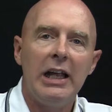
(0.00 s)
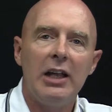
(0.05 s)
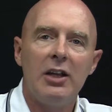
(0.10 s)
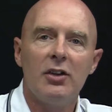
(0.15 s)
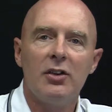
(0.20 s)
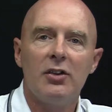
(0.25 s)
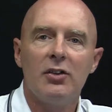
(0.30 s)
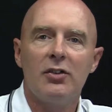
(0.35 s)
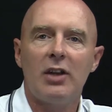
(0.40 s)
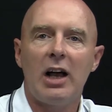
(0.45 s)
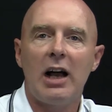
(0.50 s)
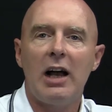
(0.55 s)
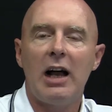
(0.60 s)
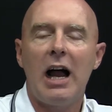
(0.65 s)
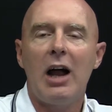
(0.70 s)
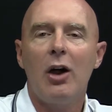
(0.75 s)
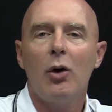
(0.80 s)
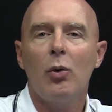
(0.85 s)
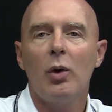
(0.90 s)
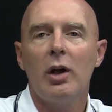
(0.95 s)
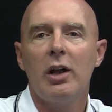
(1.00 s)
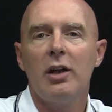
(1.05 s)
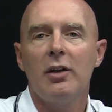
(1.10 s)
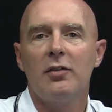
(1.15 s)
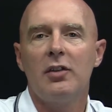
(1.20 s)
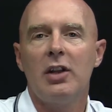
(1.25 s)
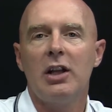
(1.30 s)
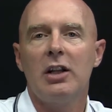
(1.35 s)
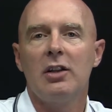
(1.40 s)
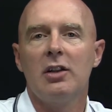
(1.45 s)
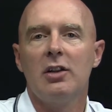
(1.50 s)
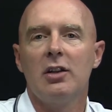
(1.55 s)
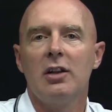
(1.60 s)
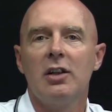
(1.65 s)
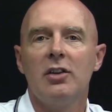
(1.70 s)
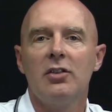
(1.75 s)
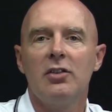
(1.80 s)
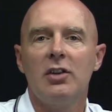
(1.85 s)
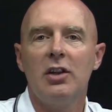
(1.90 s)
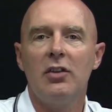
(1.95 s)
is our way of telling
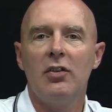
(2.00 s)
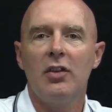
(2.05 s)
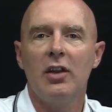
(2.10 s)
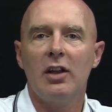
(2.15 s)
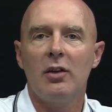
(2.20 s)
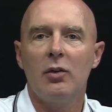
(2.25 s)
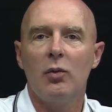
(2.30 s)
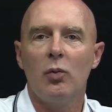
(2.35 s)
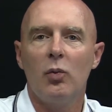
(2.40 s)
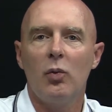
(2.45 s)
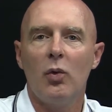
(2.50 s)
Lizzy that